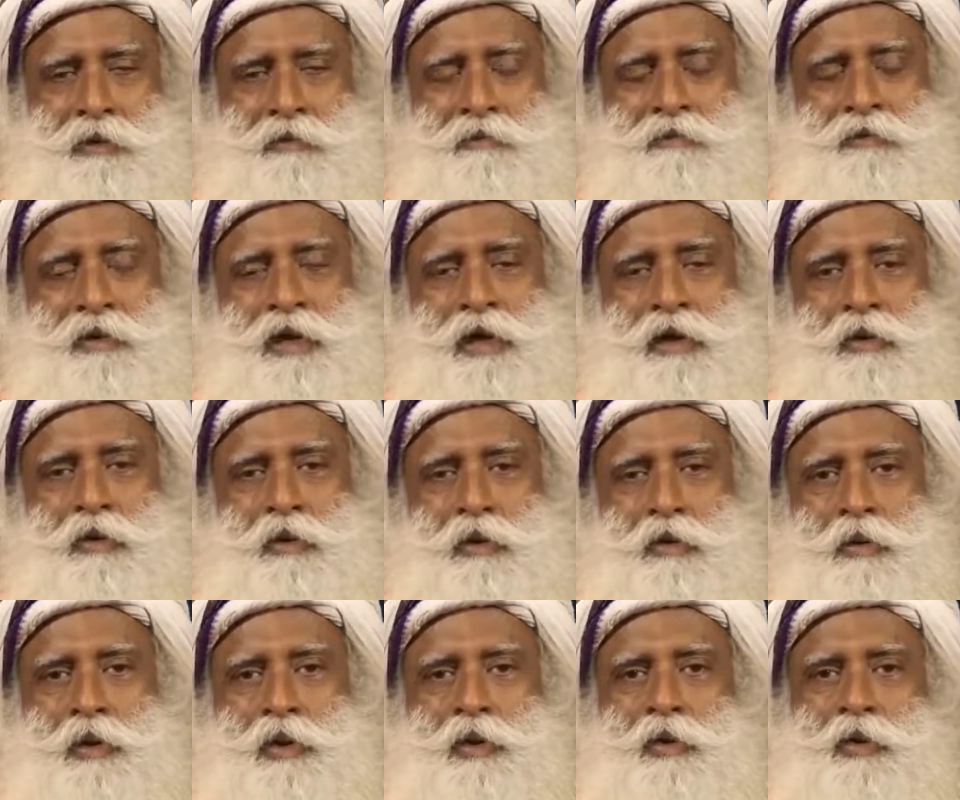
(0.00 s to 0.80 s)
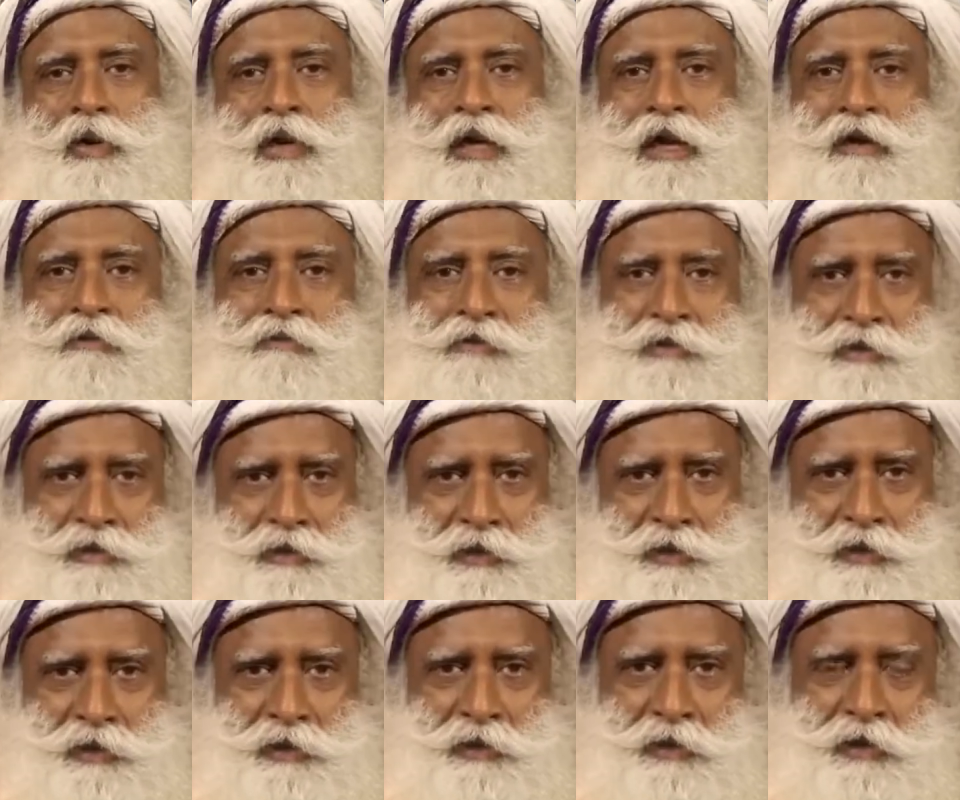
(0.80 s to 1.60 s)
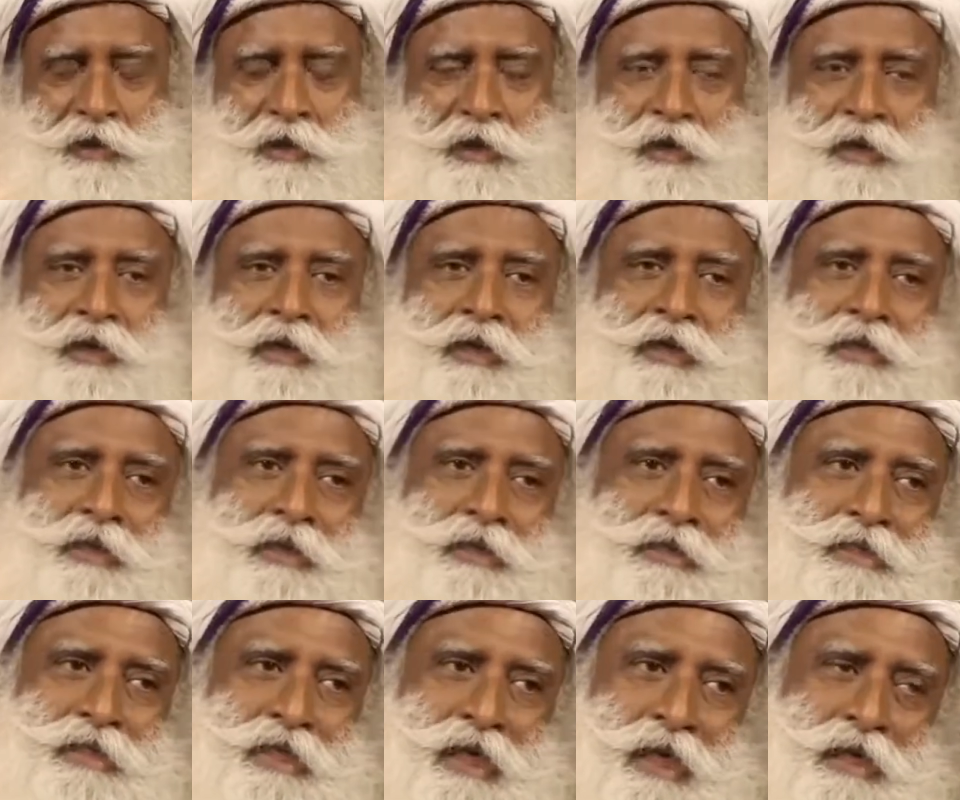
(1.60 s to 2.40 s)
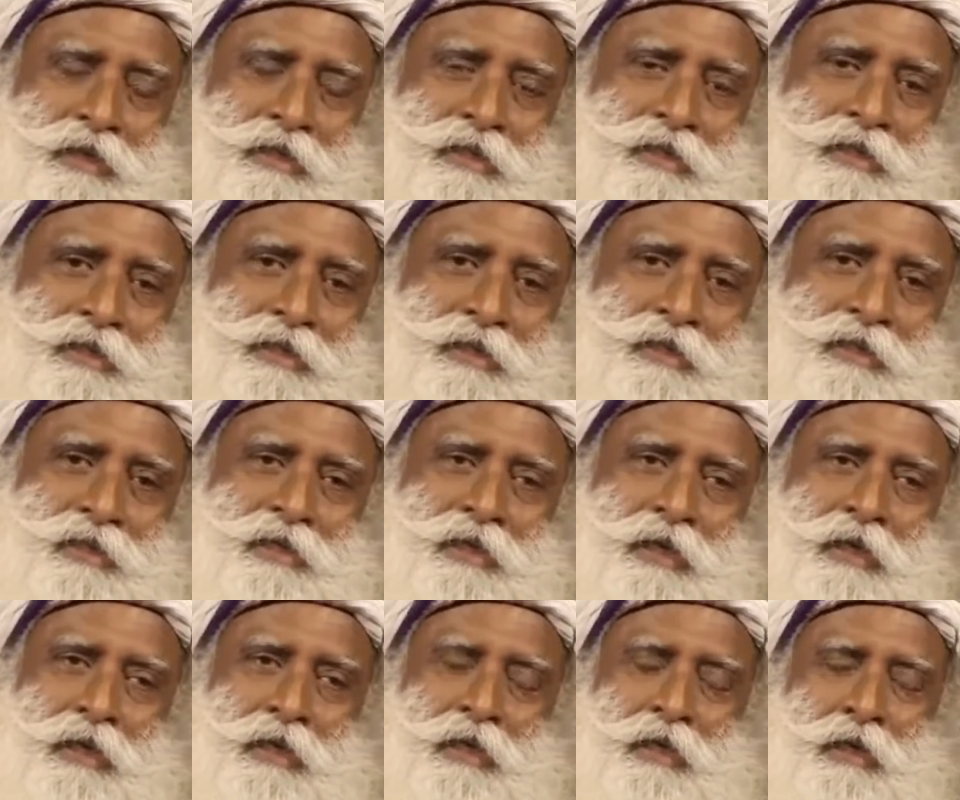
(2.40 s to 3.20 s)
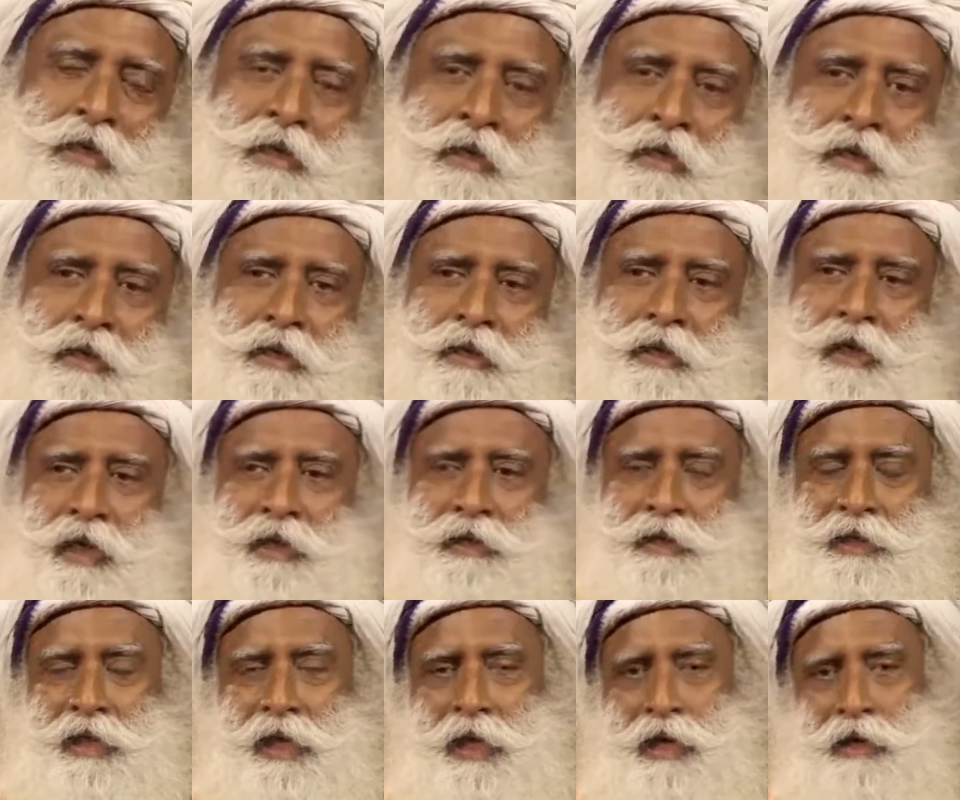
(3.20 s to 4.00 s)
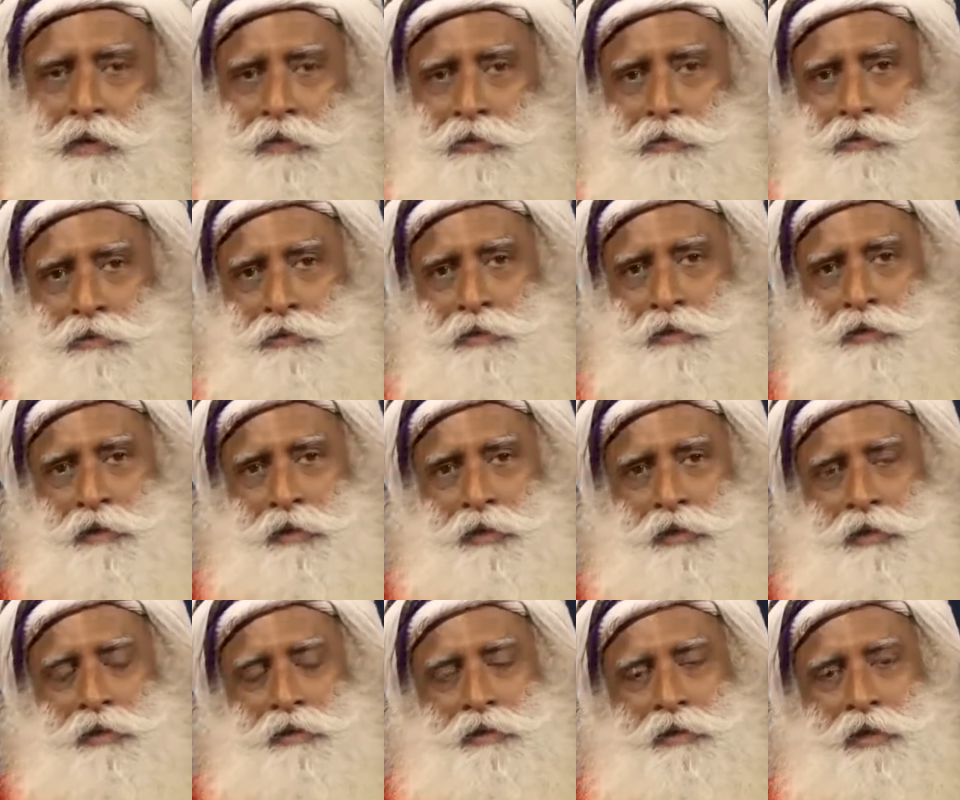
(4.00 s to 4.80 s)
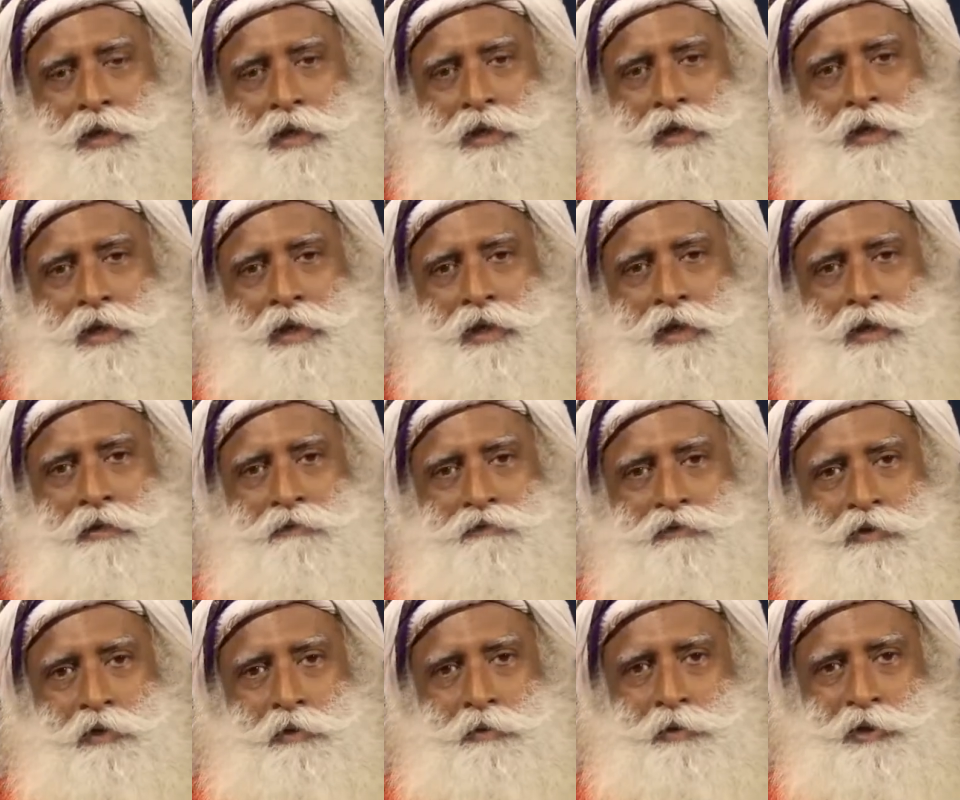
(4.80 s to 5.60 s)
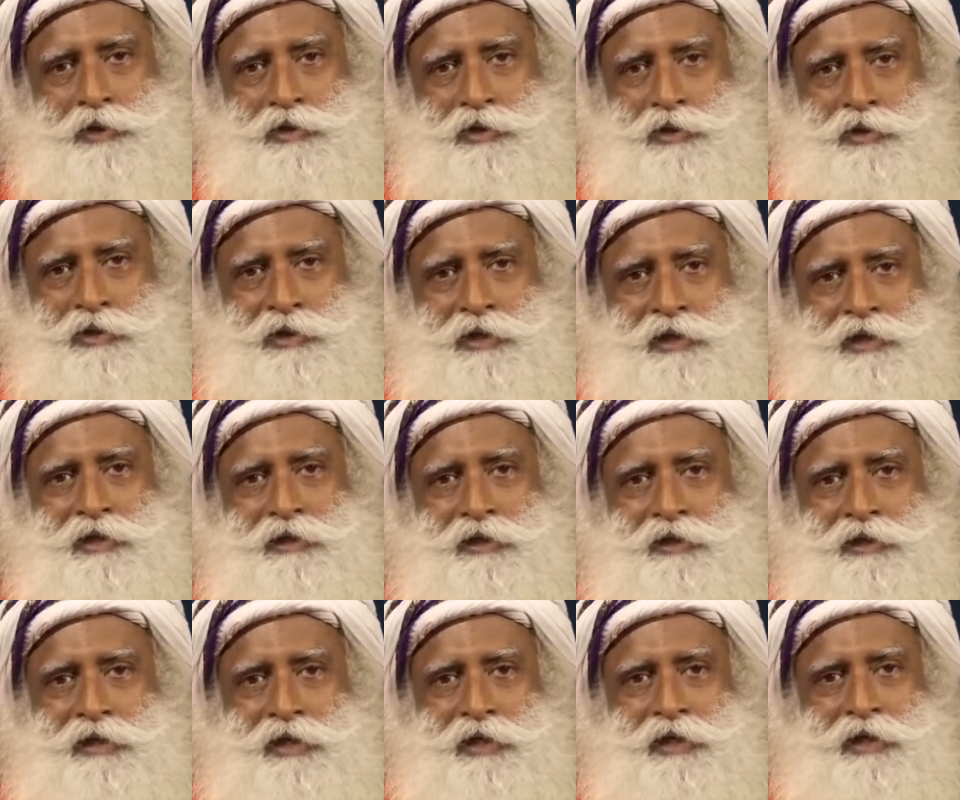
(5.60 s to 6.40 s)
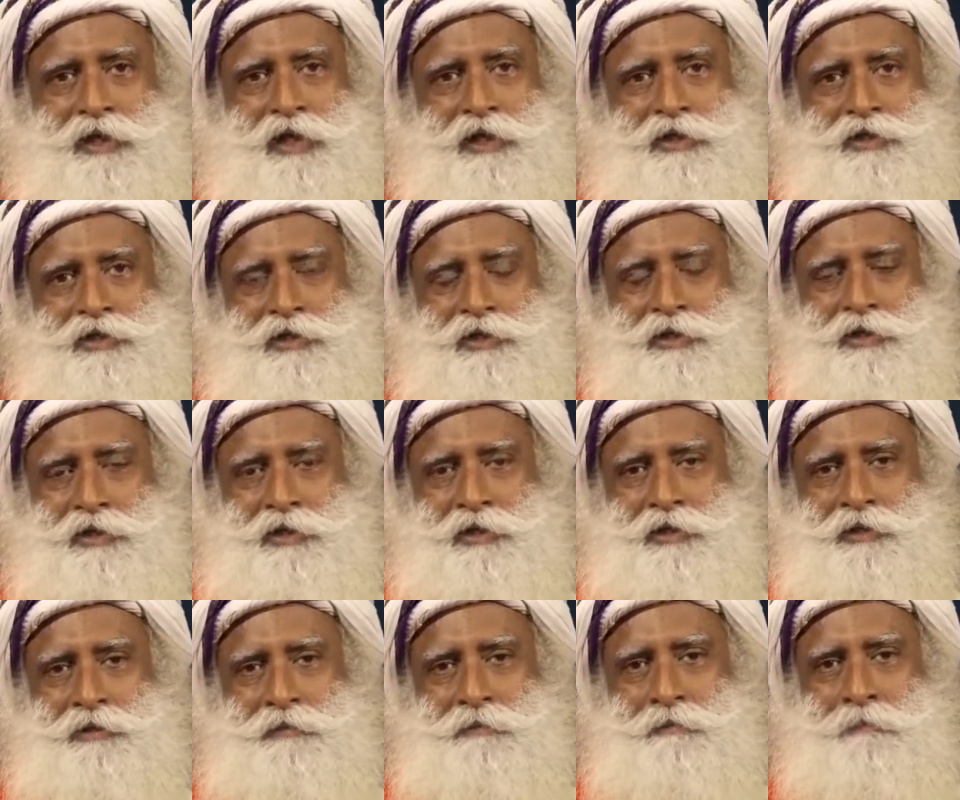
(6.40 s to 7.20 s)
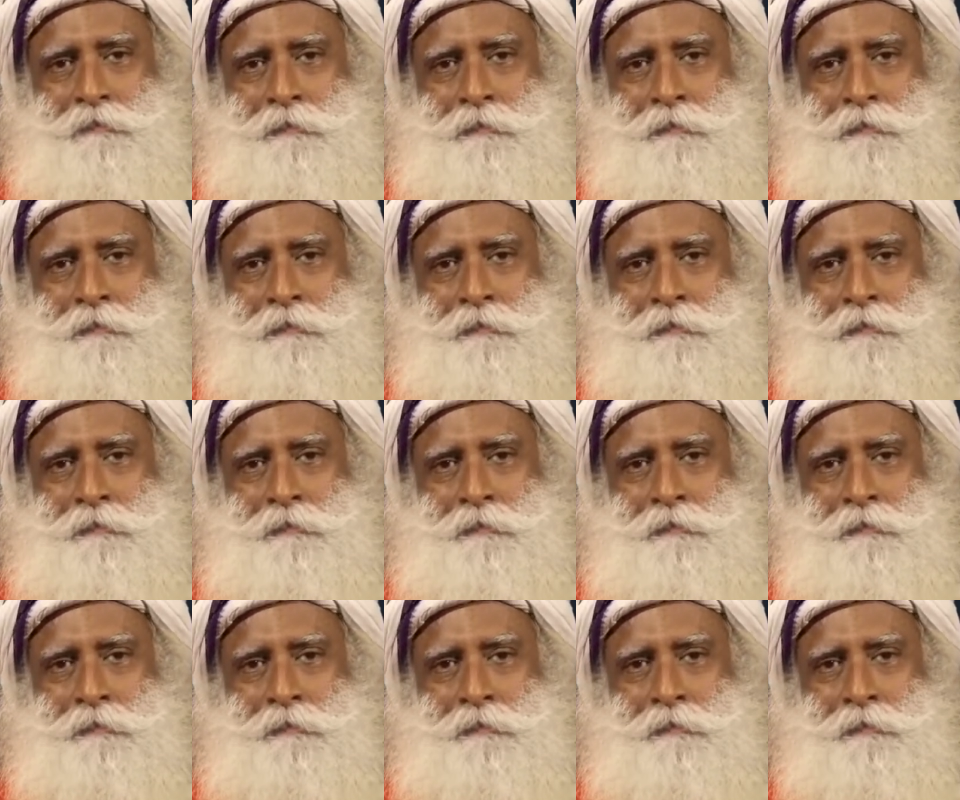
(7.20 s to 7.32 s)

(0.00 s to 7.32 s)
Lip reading: We are overdoing everything. In the sense, right now, the pharmaceutical industry